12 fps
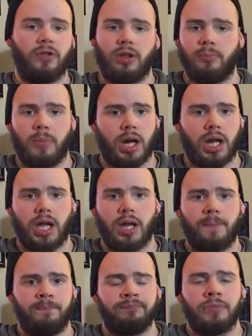the
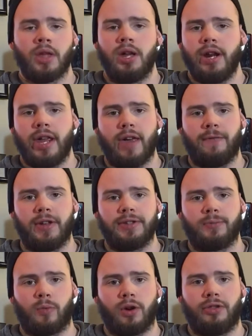money, if
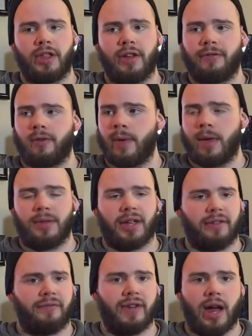it's worth it for maybe like
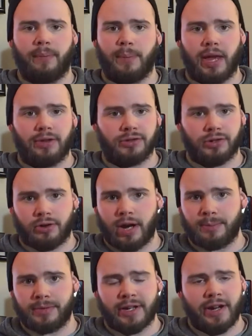a 5-page
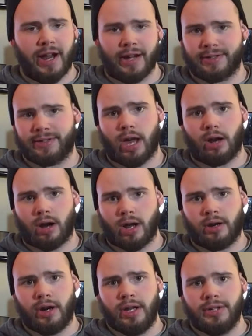script,
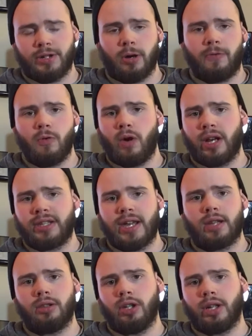etc. So if you want to
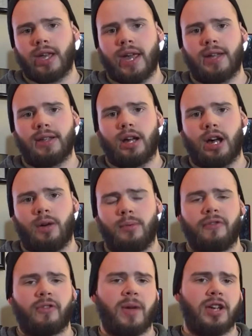take a look at
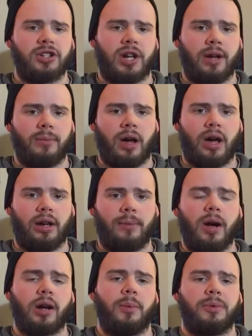information on
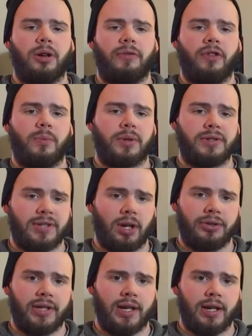Apocalypto Film
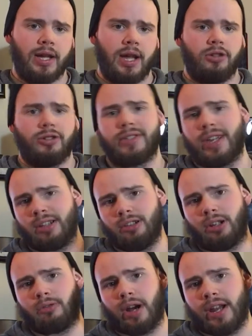Consulting, just take a
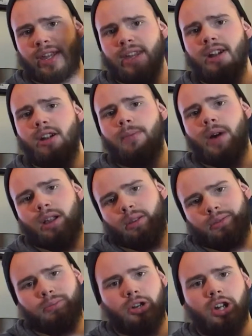look right here,
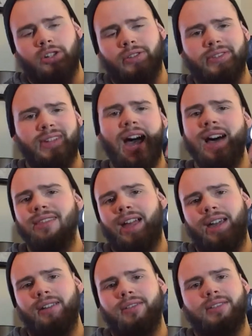
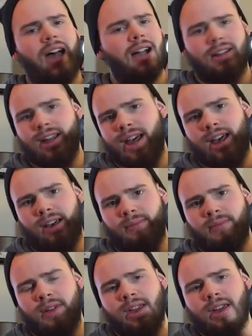
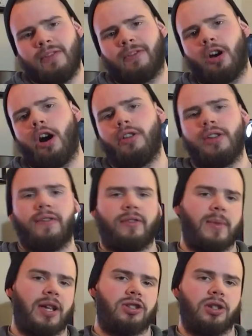apocalyptoproductionsonline.com, for all the
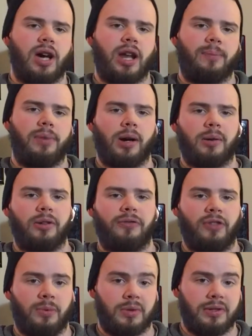information on Apocalypto
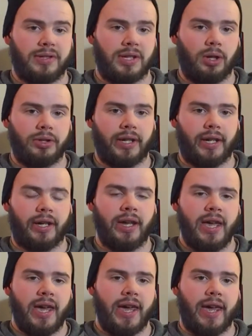Film Consulting.
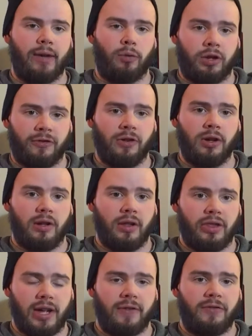And when you
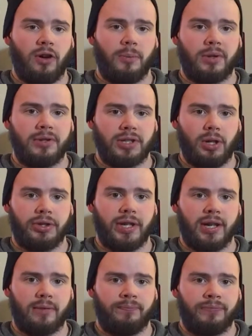think film
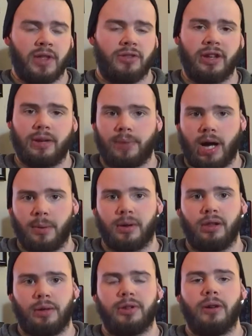consulting, think
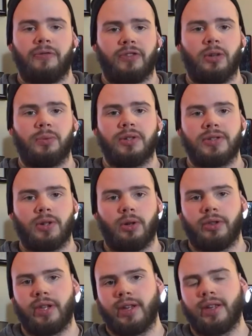Apocalypto Film
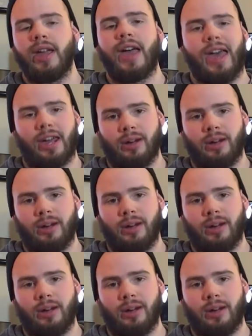Consulting at